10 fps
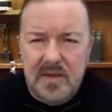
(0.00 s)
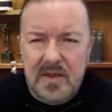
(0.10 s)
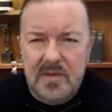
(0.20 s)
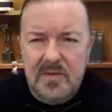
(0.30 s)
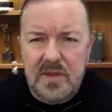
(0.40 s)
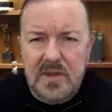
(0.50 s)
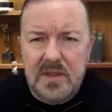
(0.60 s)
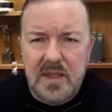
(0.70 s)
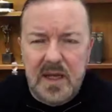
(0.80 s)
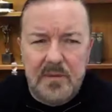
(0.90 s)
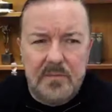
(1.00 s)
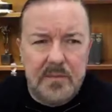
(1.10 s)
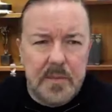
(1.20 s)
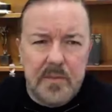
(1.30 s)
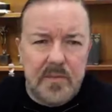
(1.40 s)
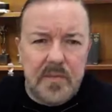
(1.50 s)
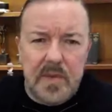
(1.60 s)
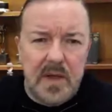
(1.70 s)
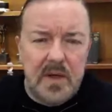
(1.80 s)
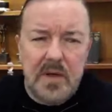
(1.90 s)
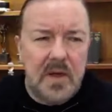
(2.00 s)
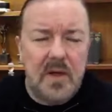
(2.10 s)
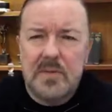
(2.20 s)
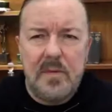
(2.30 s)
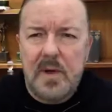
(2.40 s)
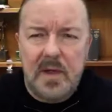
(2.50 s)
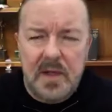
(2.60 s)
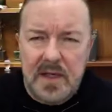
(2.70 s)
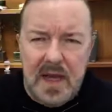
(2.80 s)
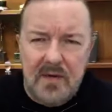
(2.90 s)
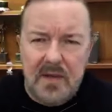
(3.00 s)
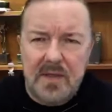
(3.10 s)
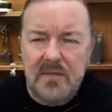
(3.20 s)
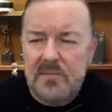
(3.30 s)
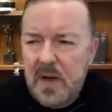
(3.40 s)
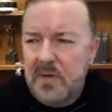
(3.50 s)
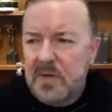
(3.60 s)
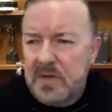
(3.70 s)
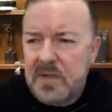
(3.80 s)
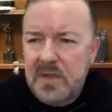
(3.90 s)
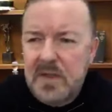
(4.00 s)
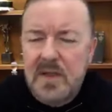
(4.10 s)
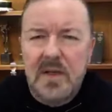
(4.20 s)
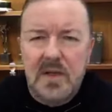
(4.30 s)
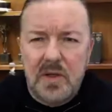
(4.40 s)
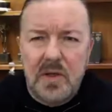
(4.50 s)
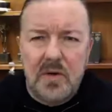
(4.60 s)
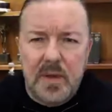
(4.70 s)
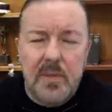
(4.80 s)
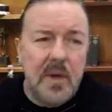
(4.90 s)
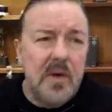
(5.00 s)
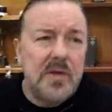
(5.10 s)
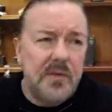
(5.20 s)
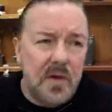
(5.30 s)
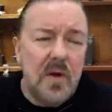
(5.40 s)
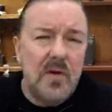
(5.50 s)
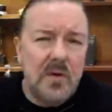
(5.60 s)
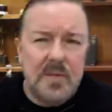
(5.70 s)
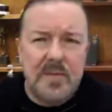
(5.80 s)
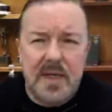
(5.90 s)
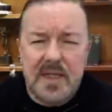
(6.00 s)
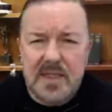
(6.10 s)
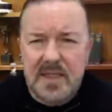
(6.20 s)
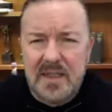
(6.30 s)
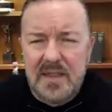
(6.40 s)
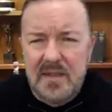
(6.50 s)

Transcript: countries, you know, cosmopolitan areas of most Europe speaks